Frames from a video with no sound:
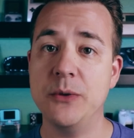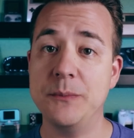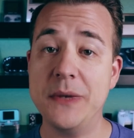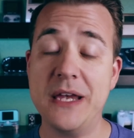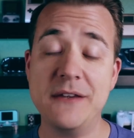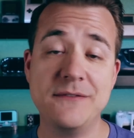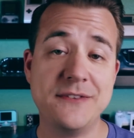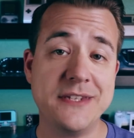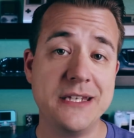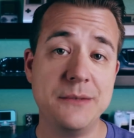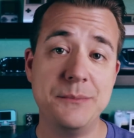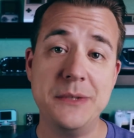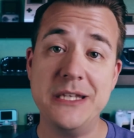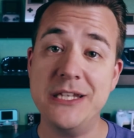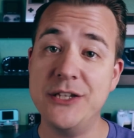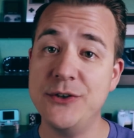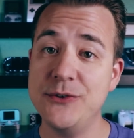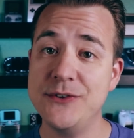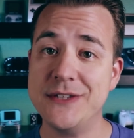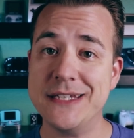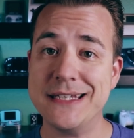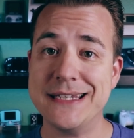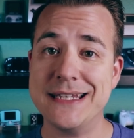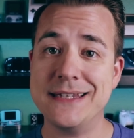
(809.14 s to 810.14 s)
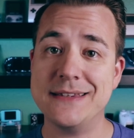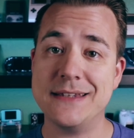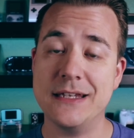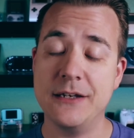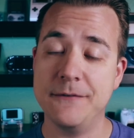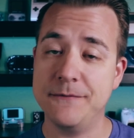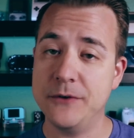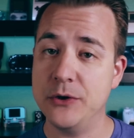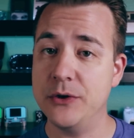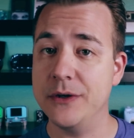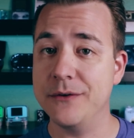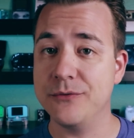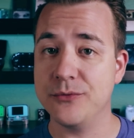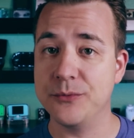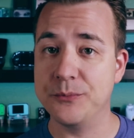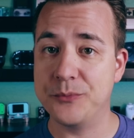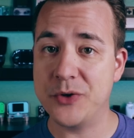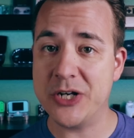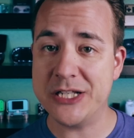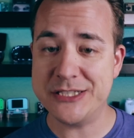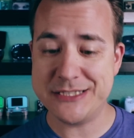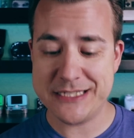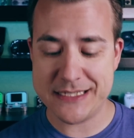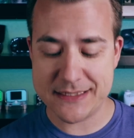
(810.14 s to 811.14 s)
You may have seen me using this in a few different
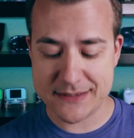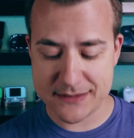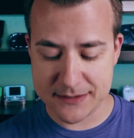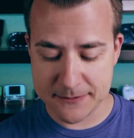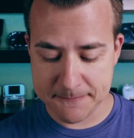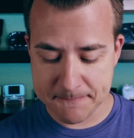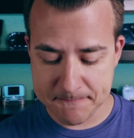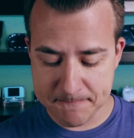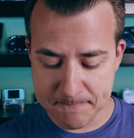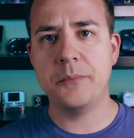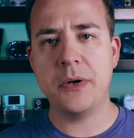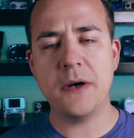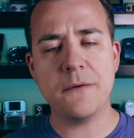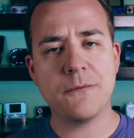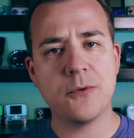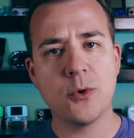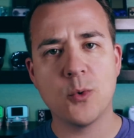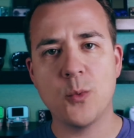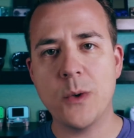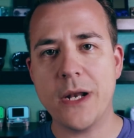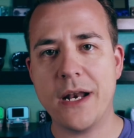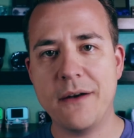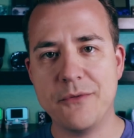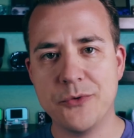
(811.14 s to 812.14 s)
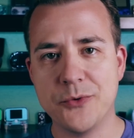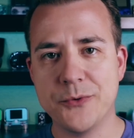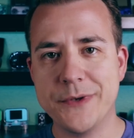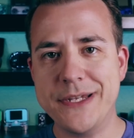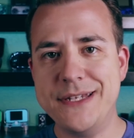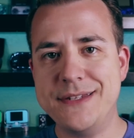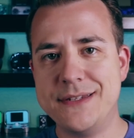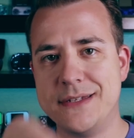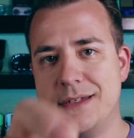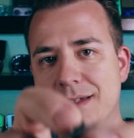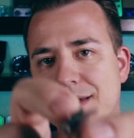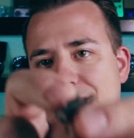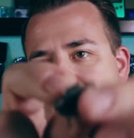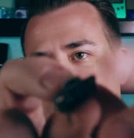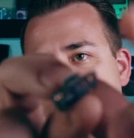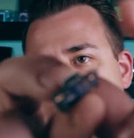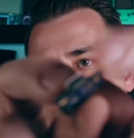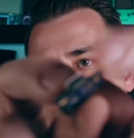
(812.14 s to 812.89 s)
projects. But for whatever reason,